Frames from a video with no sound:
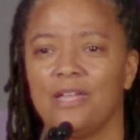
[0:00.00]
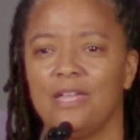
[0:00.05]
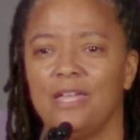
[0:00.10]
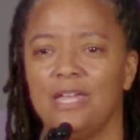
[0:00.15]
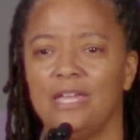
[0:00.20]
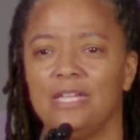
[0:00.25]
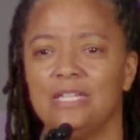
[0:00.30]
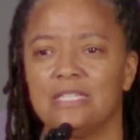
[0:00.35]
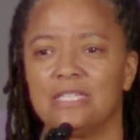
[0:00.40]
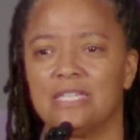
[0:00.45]

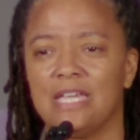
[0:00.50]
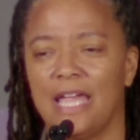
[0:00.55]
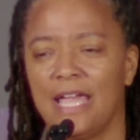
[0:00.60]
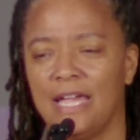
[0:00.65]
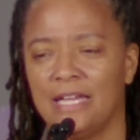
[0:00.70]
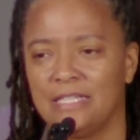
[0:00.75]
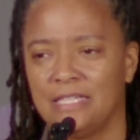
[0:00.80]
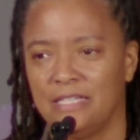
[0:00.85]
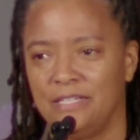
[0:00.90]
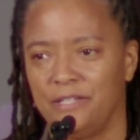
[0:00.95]
it is the
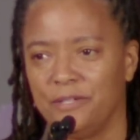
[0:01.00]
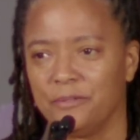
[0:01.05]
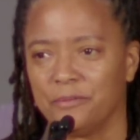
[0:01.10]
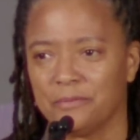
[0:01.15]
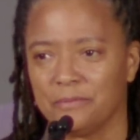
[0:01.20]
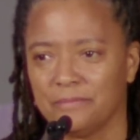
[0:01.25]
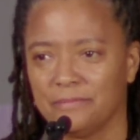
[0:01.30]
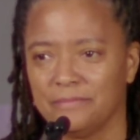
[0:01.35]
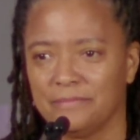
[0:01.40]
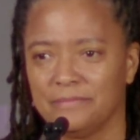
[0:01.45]
antidote
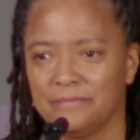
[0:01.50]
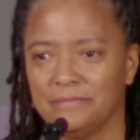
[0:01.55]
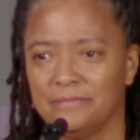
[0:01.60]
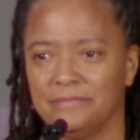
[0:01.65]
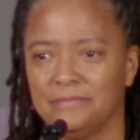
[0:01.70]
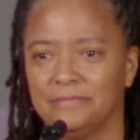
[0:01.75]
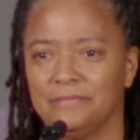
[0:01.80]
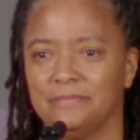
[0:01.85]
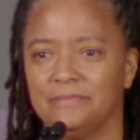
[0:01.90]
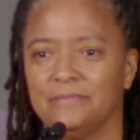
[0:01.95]

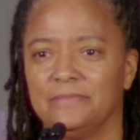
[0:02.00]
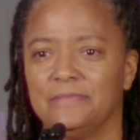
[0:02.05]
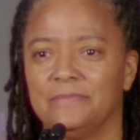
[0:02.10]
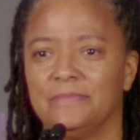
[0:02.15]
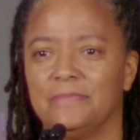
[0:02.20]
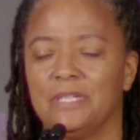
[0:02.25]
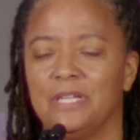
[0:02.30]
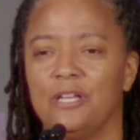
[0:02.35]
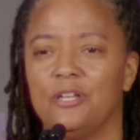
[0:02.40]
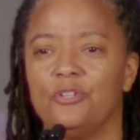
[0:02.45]

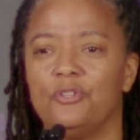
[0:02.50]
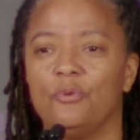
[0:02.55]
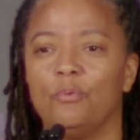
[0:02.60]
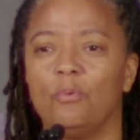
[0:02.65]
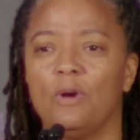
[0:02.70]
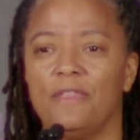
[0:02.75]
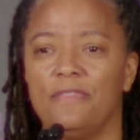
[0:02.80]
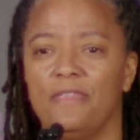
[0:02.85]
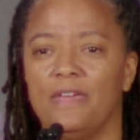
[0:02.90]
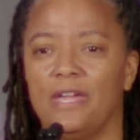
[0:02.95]
to
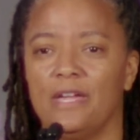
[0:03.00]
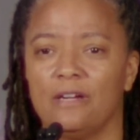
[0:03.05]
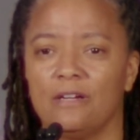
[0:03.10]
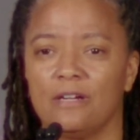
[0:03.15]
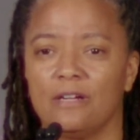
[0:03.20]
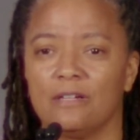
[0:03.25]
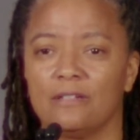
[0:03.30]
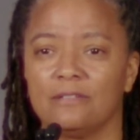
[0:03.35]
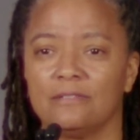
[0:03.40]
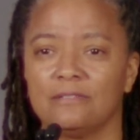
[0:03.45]
what they
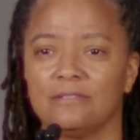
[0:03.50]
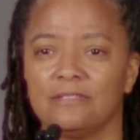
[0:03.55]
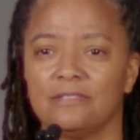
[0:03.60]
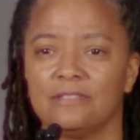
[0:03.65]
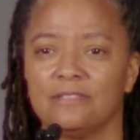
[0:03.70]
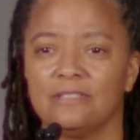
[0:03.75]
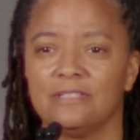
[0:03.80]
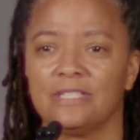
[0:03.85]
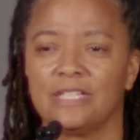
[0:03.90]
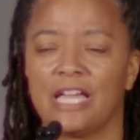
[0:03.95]
are
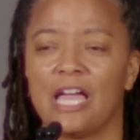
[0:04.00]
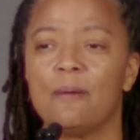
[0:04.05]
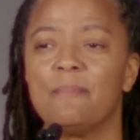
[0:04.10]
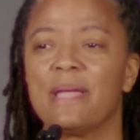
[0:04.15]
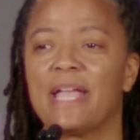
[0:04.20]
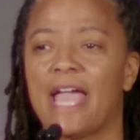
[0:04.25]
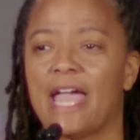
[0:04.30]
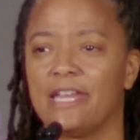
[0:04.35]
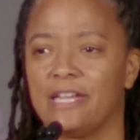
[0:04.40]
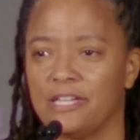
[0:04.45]

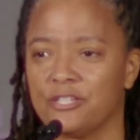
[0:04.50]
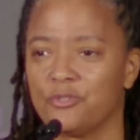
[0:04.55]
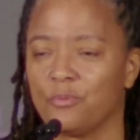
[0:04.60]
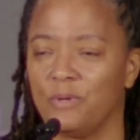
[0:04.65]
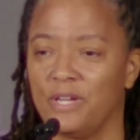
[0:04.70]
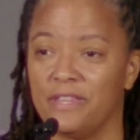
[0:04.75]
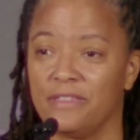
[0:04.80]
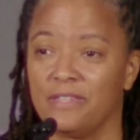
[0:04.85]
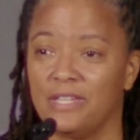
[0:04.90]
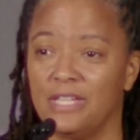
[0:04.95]
coming at us
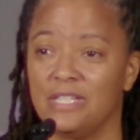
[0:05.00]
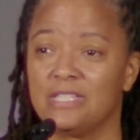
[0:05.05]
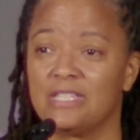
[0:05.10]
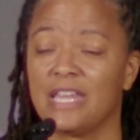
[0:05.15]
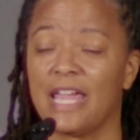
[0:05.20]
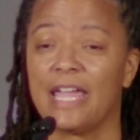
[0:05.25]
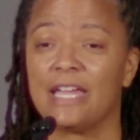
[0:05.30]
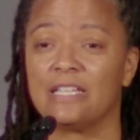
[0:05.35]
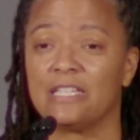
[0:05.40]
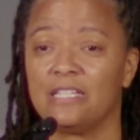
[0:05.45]
with. It is
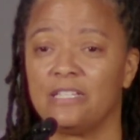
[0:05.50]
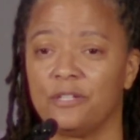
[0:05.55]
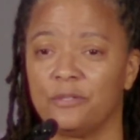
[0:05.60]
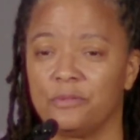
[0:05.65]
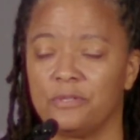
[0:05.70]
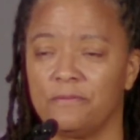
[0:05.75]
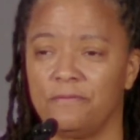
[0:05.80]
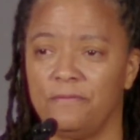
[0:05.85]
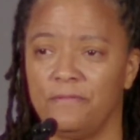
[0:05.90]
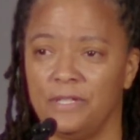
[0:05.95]
the
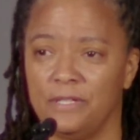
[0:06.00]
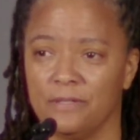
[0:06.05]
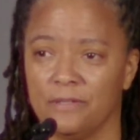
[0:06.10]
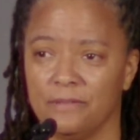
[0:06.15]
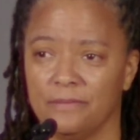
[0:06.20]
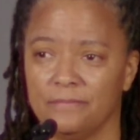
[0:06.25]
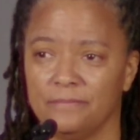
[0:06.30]
antidote to fear.